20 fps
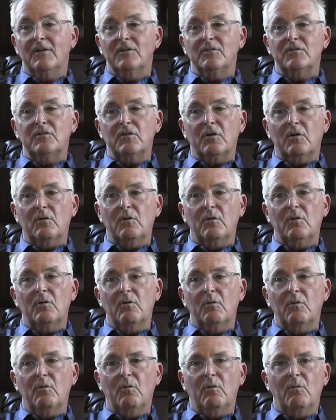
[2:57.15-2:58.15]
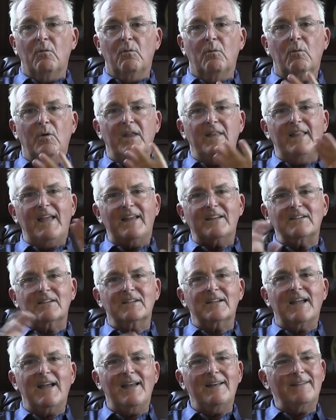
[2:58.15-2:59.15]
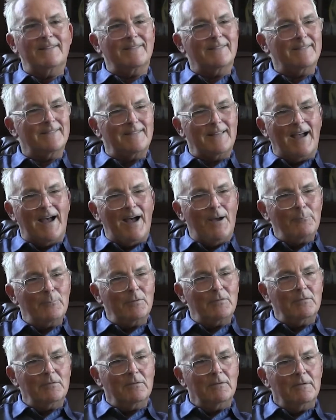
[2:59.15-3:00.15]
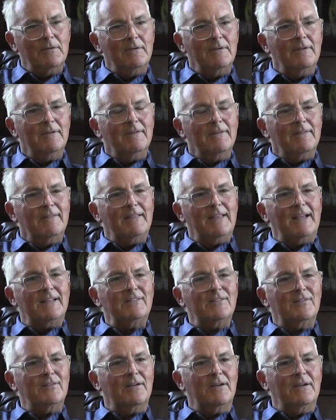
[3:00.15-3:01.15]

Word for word: So when that kind of stops, that's,